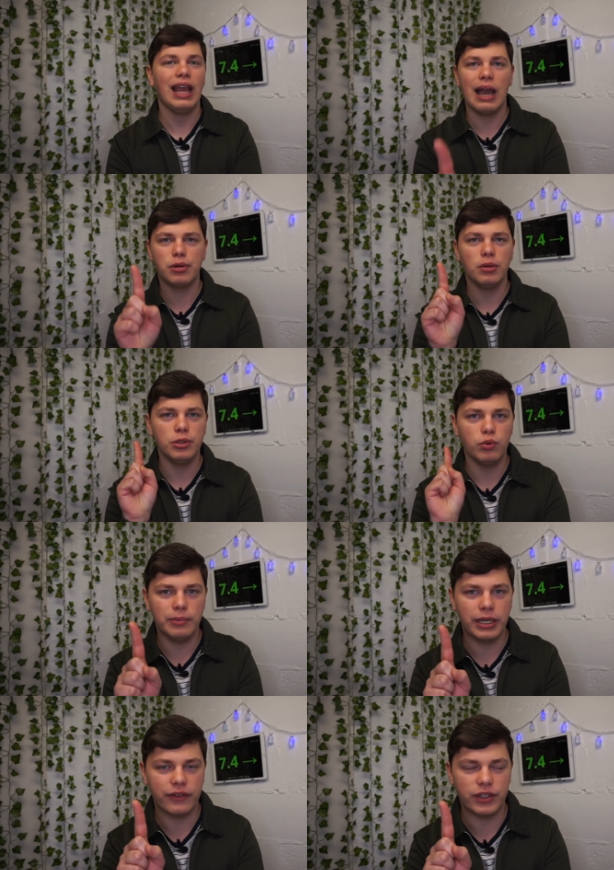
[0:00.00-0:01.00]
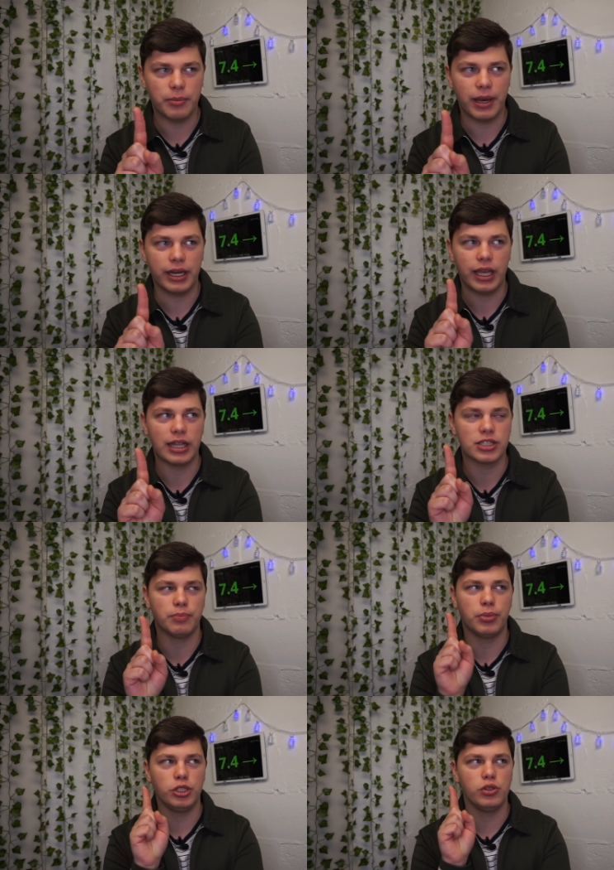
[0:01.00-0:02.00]
I probably will make a video about it at
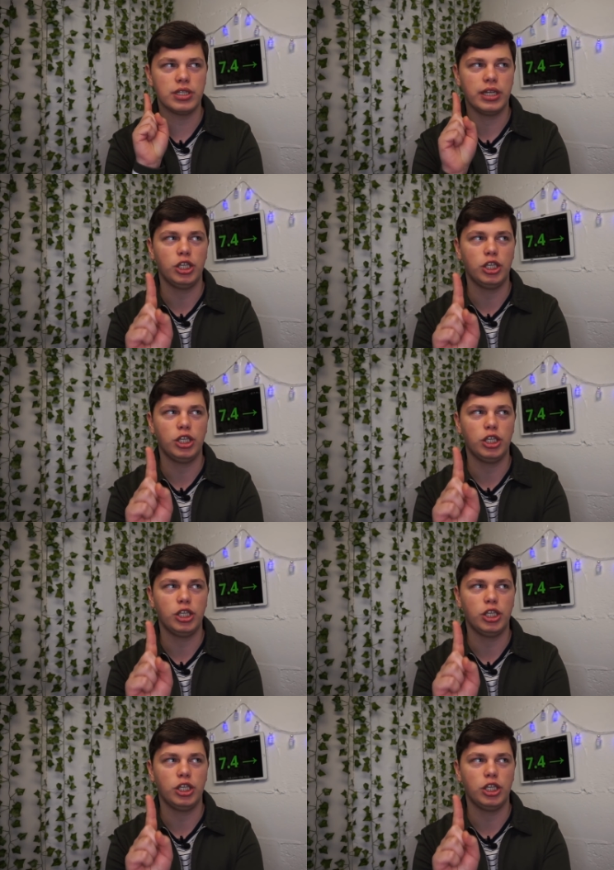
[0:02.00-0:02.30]
some point using